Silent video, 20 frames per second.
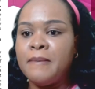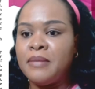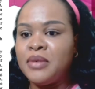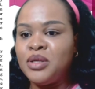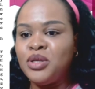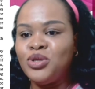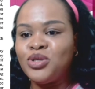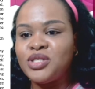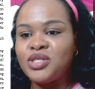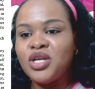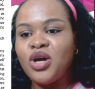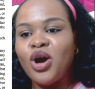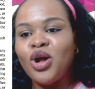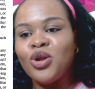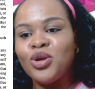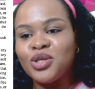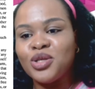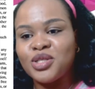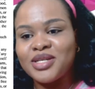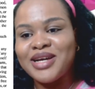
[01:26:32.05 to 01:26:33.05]
you see all
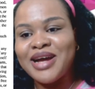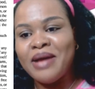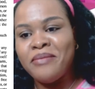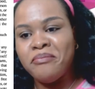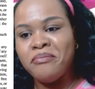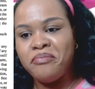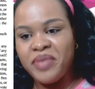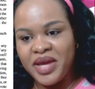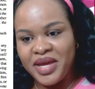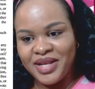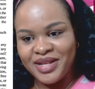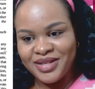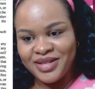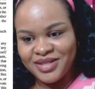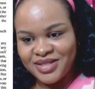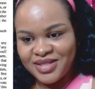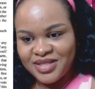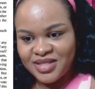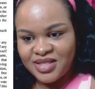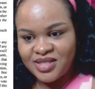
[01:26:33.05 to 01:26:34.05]
those
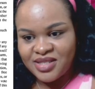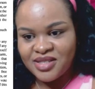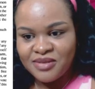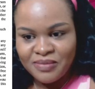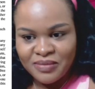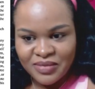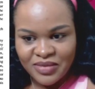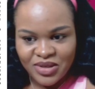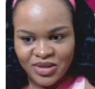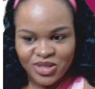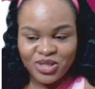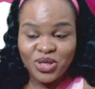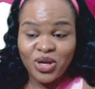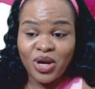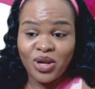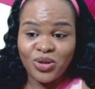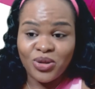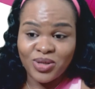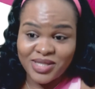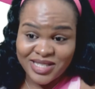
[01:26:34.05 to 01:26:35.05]
campaigns,
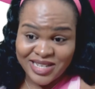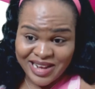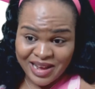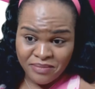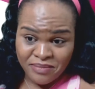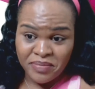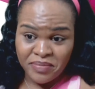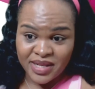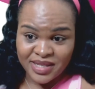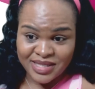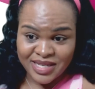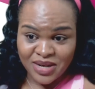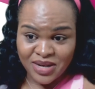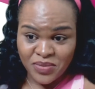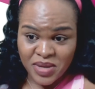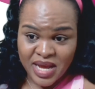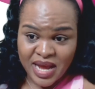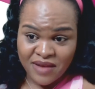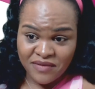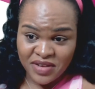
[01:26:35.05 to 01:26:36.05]
that
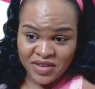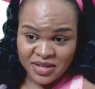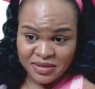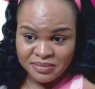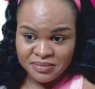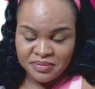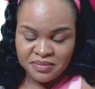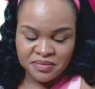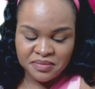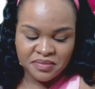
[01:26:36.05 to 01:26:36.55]
we having,